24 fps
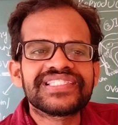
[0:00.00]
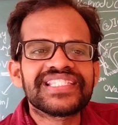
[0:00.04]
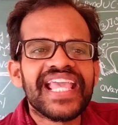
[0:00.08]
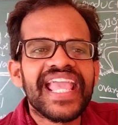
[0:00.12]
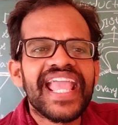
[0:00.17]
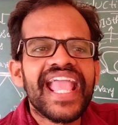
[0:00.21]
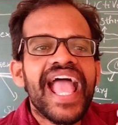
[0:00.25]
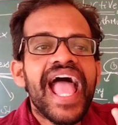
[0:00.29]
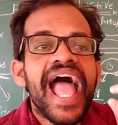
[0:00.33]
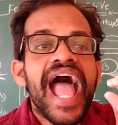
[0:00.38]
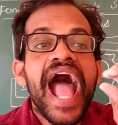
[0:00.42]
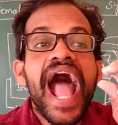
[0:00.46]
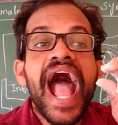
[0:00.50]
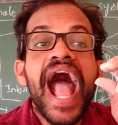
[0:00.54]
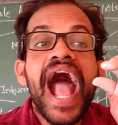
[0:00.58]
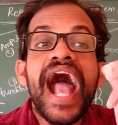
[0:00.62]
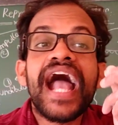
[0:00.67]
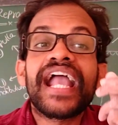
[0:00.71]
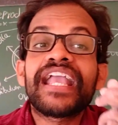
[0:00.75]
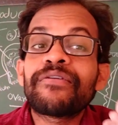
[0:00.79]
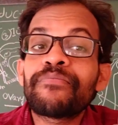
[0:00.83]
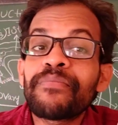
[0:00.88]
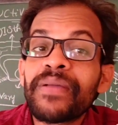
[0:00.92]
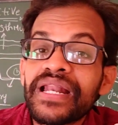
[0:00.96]
as a
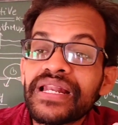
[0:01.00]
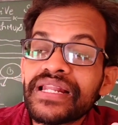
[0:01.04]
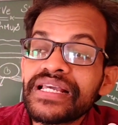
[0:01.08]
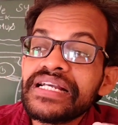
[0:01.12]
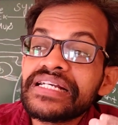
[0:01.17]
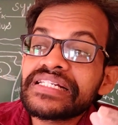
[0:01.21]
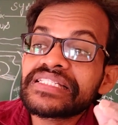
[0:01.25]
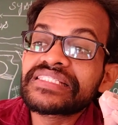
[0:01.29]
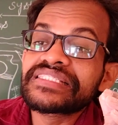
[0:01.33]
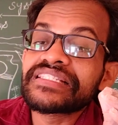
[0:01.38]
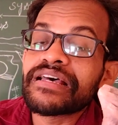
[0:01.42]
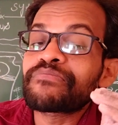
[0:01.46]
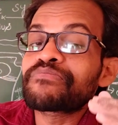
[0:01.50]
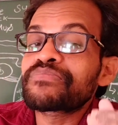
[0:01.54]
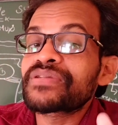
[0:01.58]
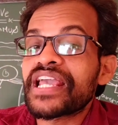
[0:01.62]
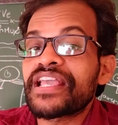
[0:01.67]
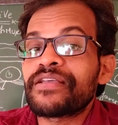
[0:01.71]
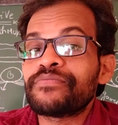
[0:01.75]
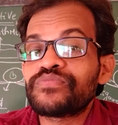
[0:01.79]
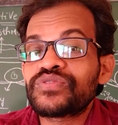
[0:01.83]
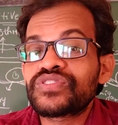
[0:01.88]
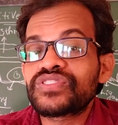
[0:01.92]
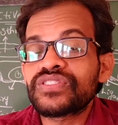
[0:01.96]
hymen.
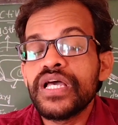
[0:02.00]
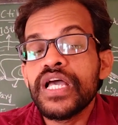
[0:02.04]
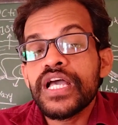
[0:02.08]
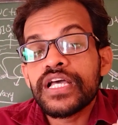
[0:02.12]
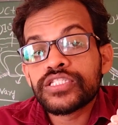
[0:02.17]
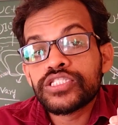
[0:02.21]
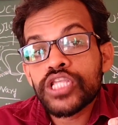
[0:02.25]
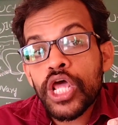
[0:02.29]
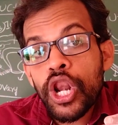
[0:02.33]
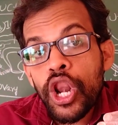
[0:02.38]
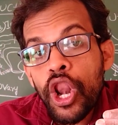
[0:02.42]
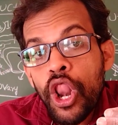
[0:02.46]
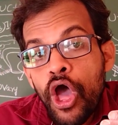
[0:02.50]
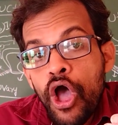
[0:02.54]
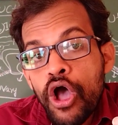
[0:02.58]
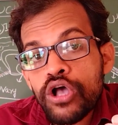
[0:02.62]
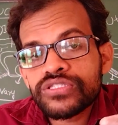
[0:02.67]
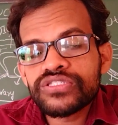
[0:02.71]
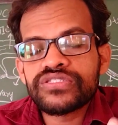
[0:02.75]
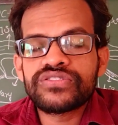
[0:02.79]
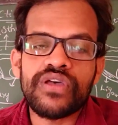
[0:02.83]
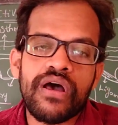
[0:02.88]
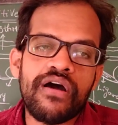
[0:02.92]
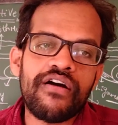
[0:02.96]
Sometimes the
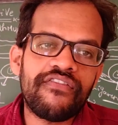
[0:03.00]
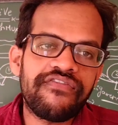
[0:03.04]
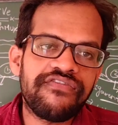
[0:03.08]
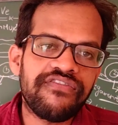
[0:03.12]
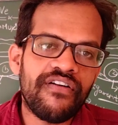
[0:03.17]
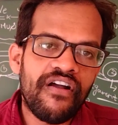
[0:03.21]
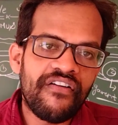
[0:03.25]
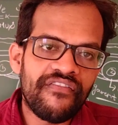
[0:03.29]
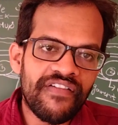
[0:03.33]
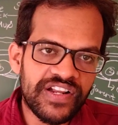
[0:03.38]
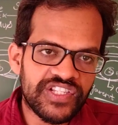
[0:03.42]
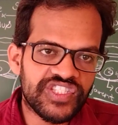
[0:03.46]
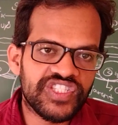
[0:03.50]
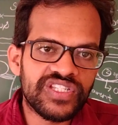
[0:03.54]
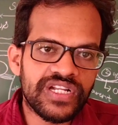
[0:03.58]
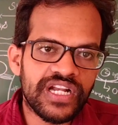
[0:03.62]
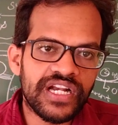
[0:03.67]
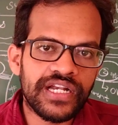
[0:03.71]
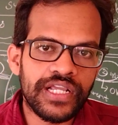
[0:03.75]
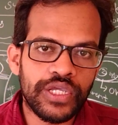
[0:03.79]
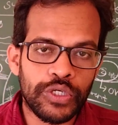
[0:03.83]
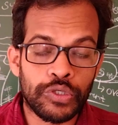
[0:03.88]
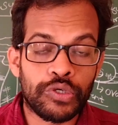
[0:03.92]
loss of virginity,